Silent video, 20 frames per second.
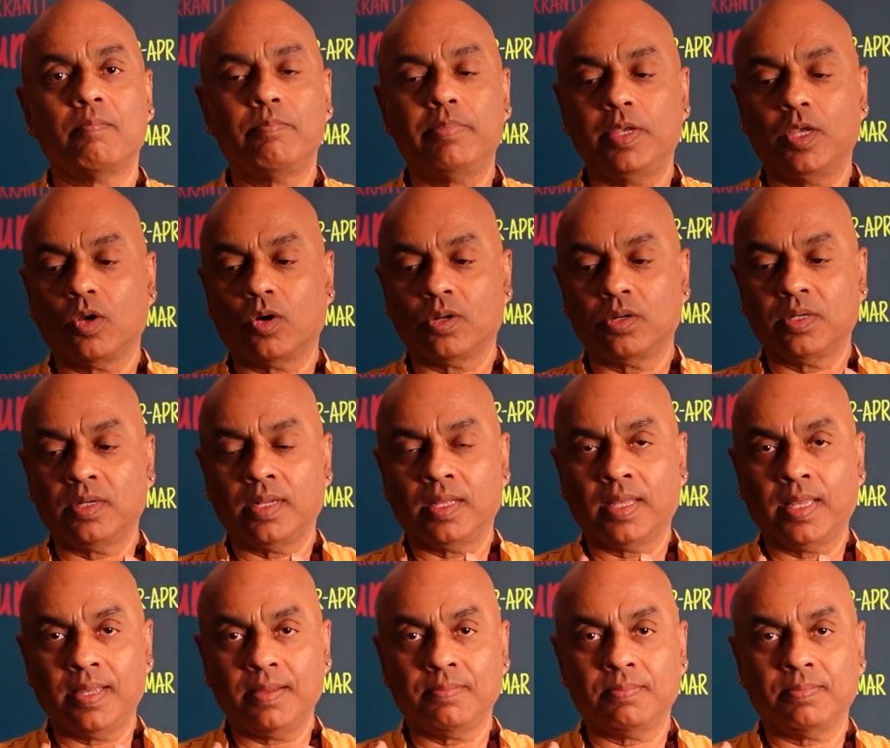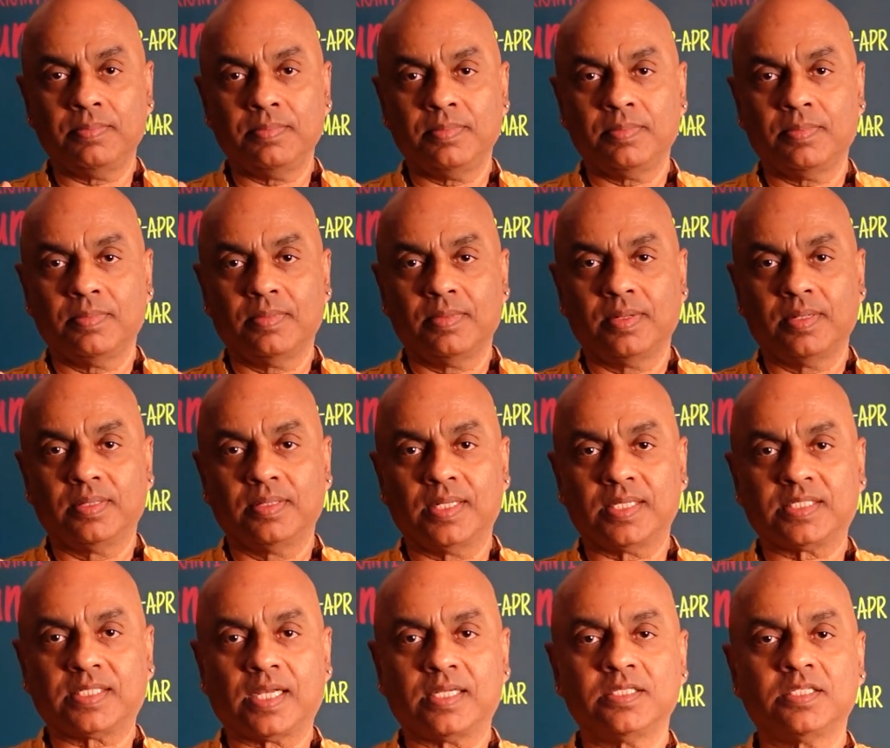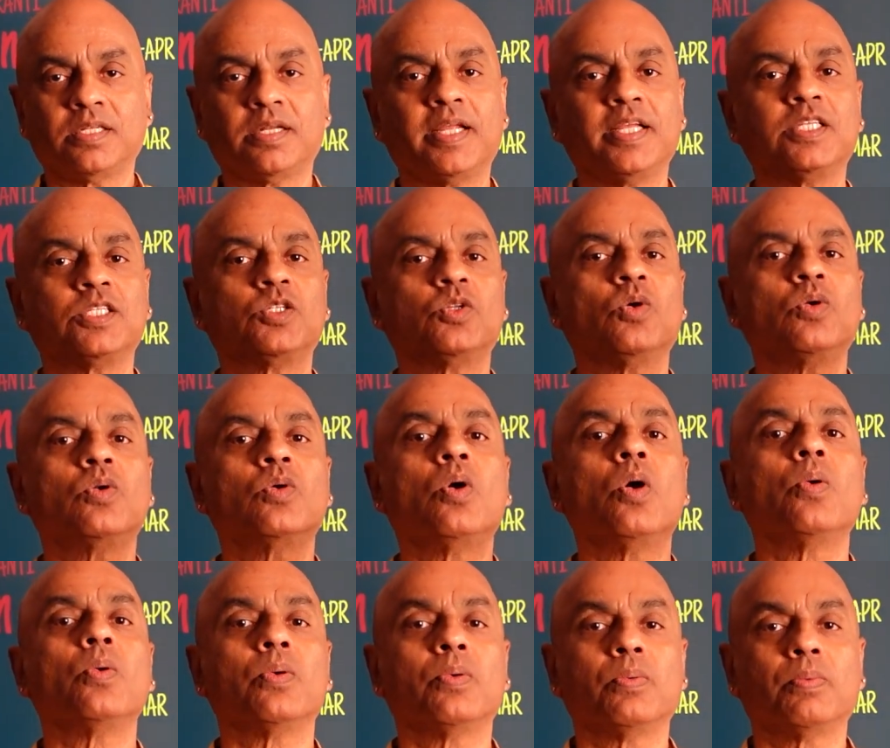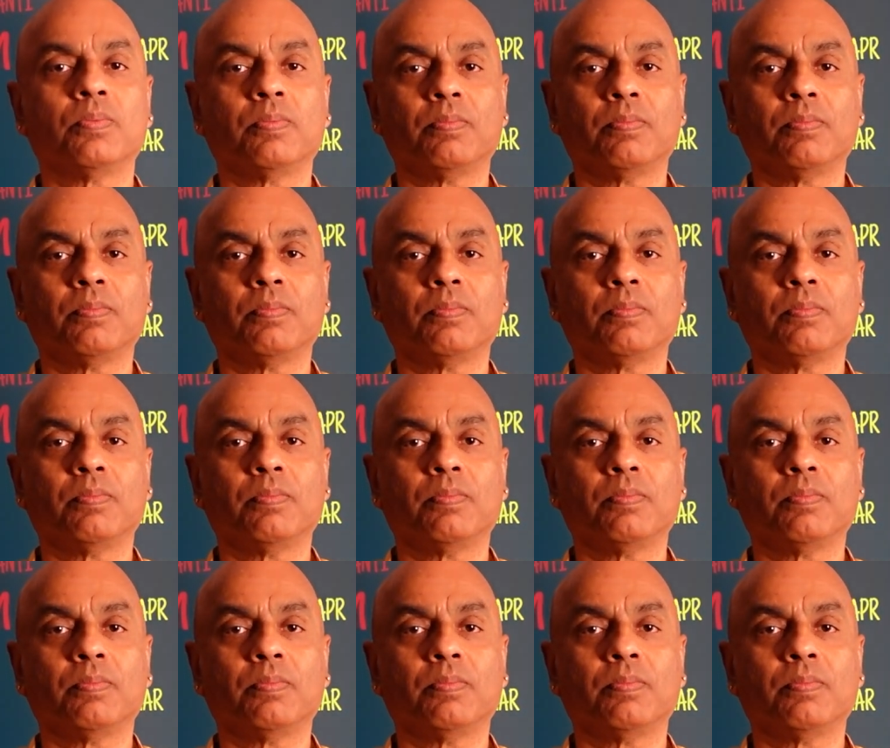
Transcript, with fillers: Beyond him, the sun's rays don't go.